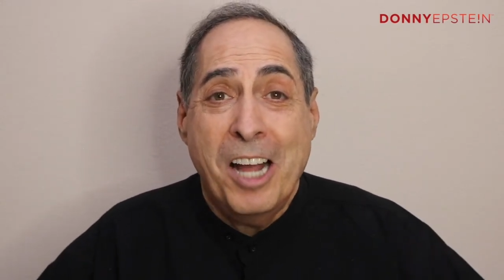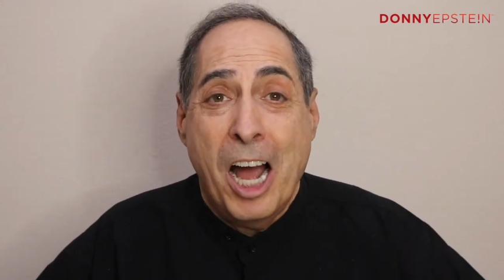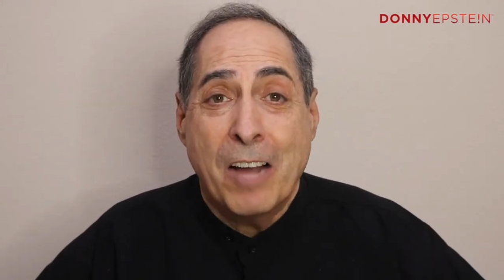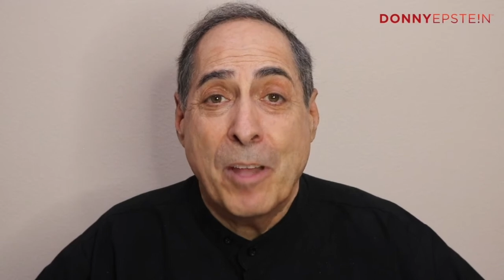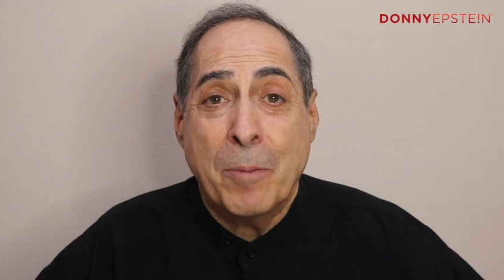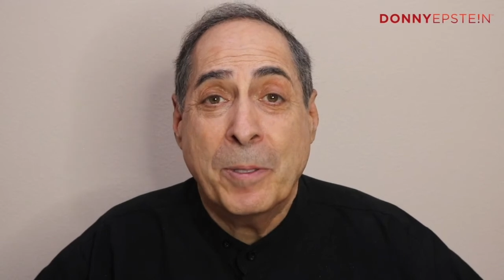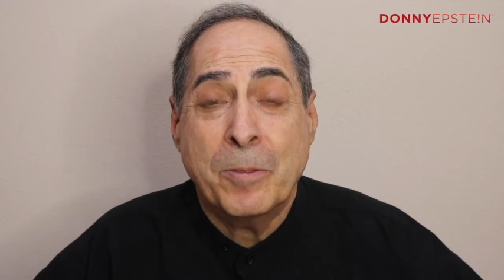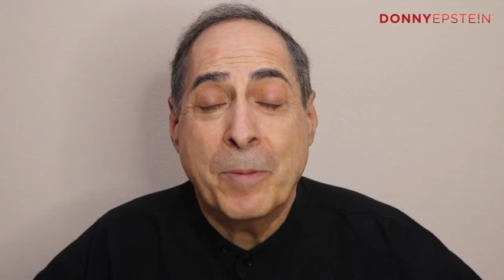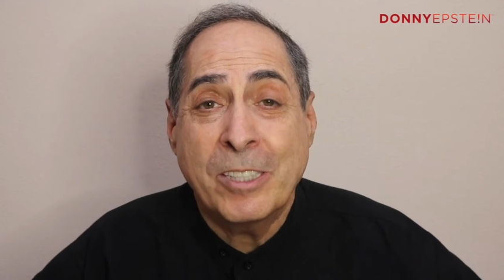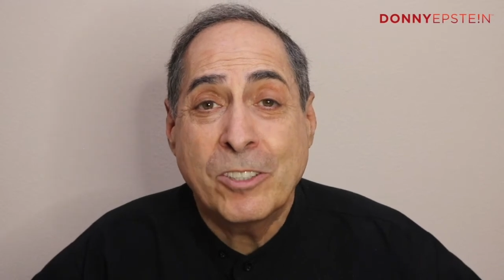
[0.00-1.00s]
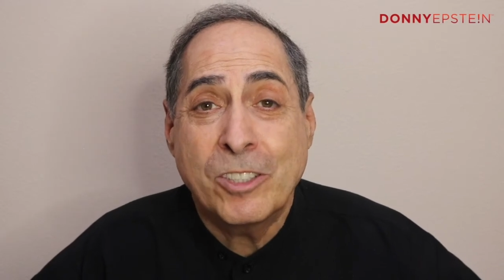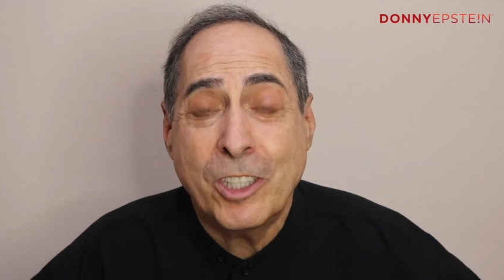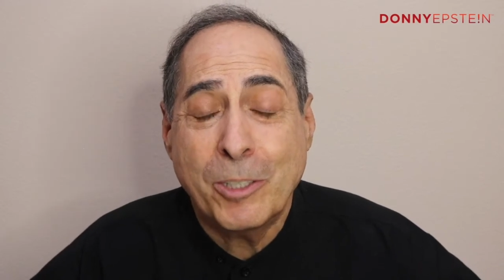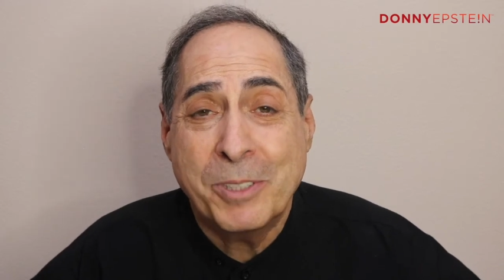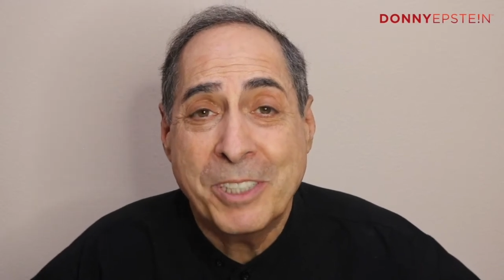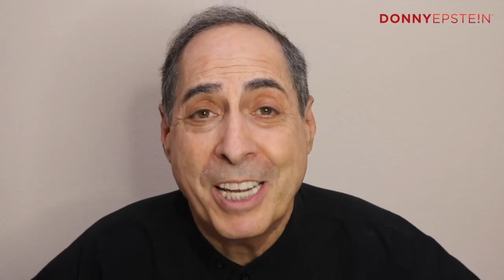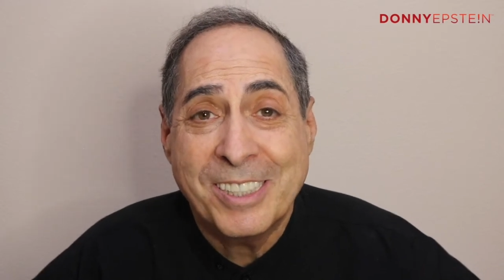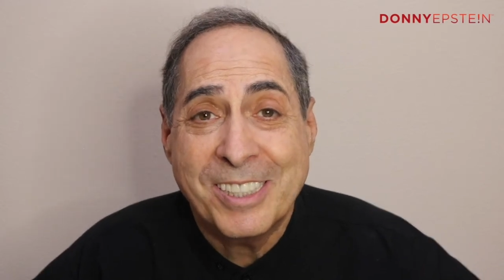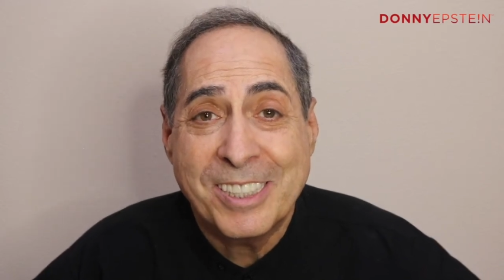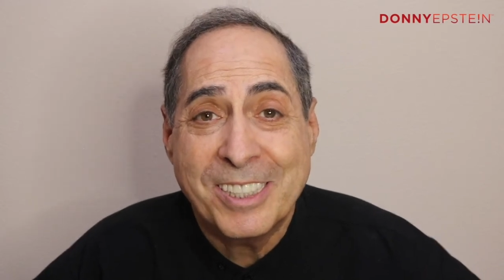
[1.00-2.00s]
of not being able to manage
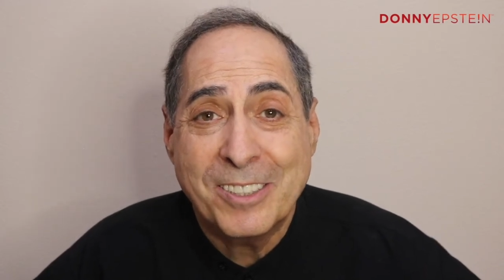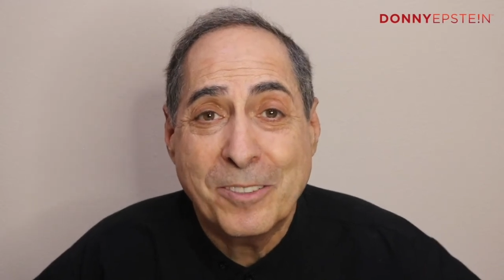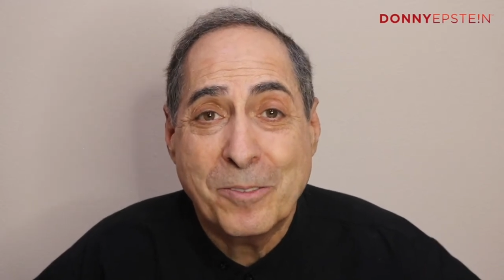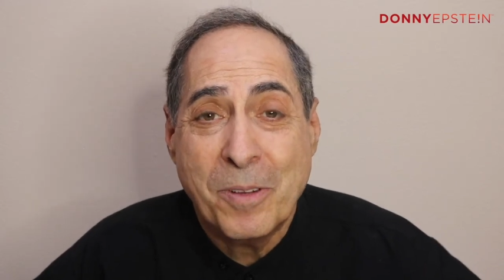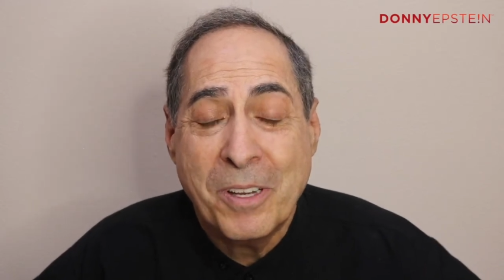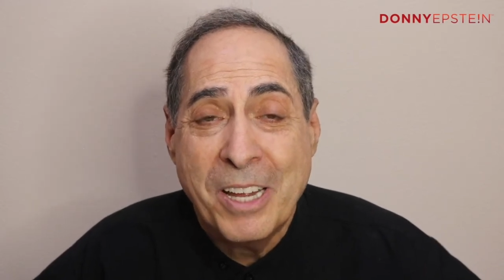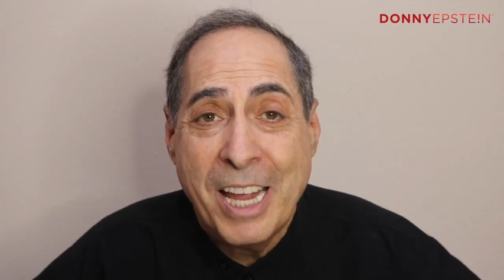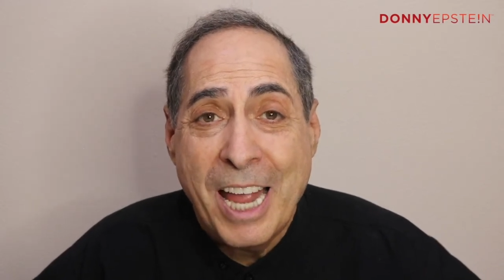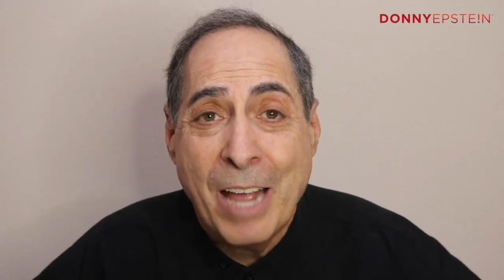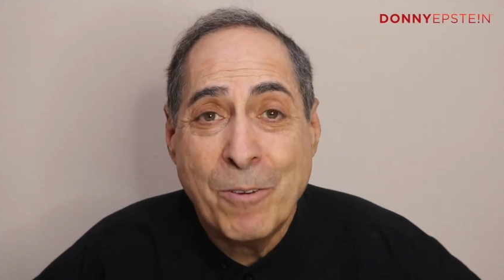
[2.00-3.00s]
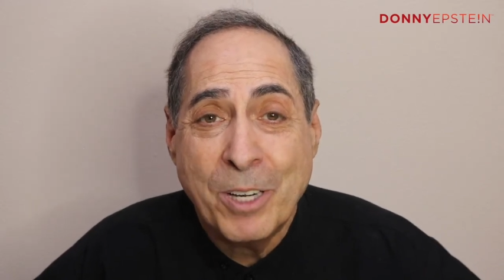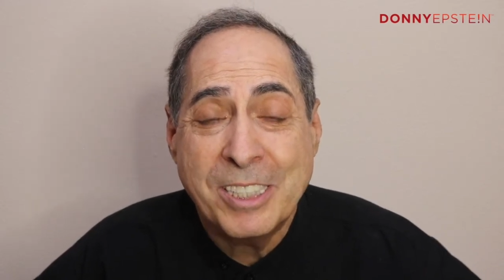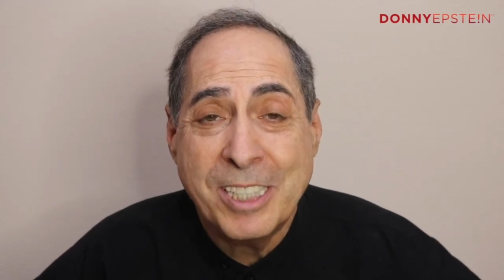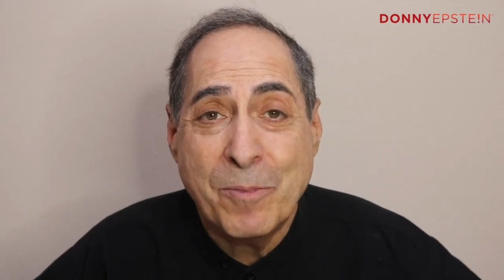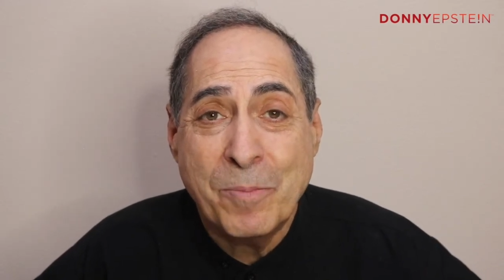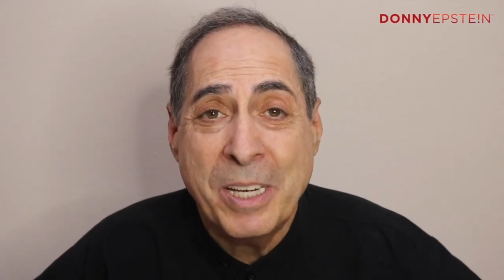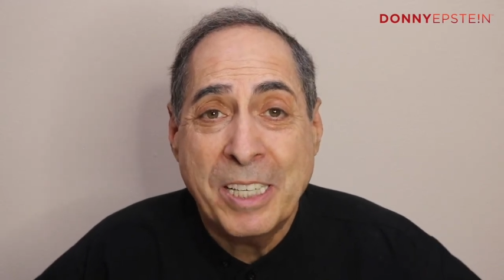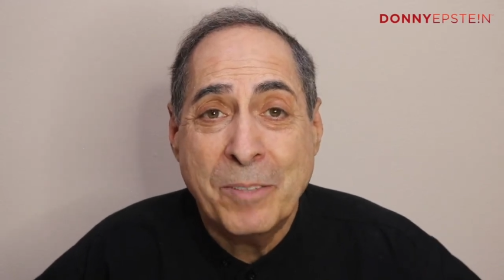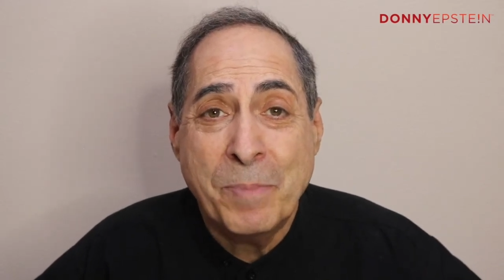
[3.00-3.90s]
circumstance and what does that mean?